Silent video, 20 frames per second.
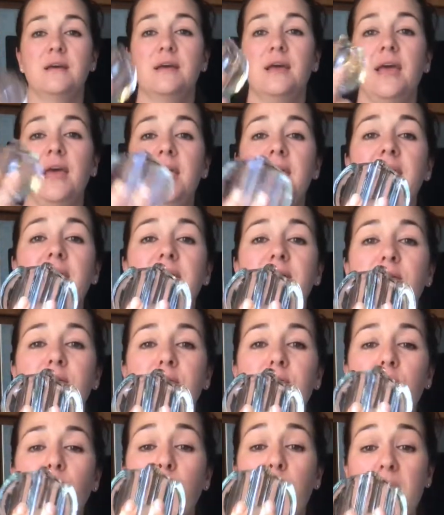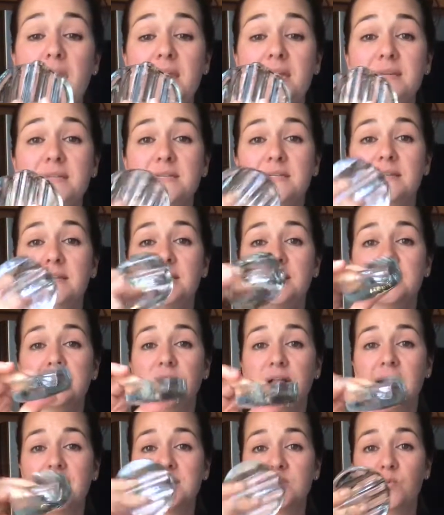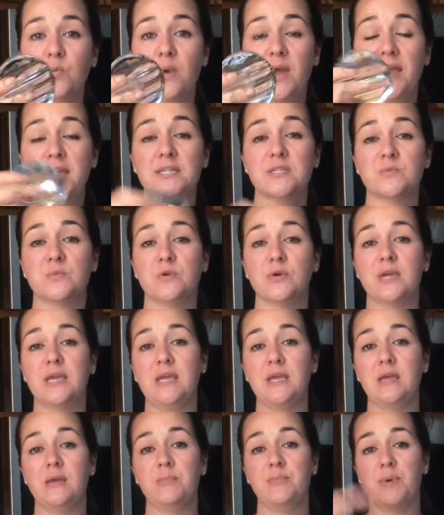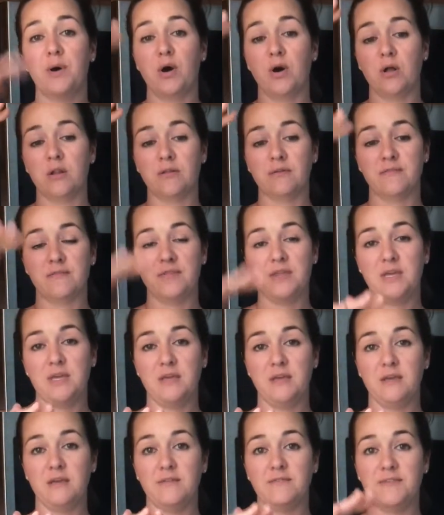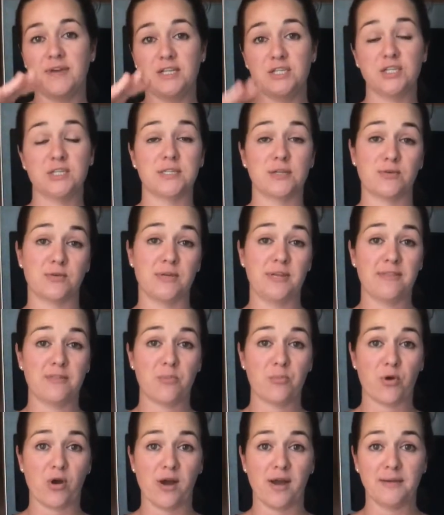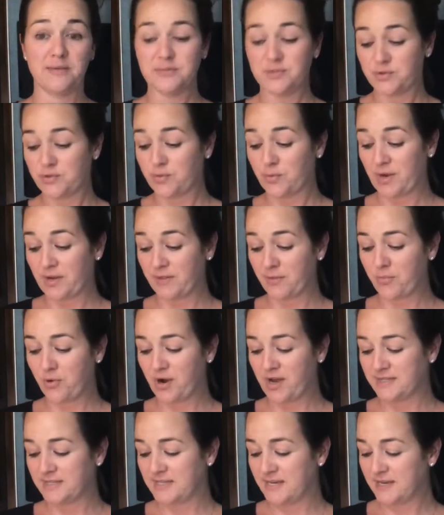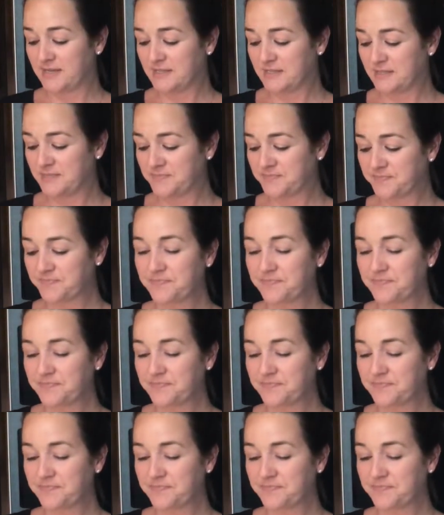A weight. These glass weights will keep all of the veggies underneath the brine throughout the process.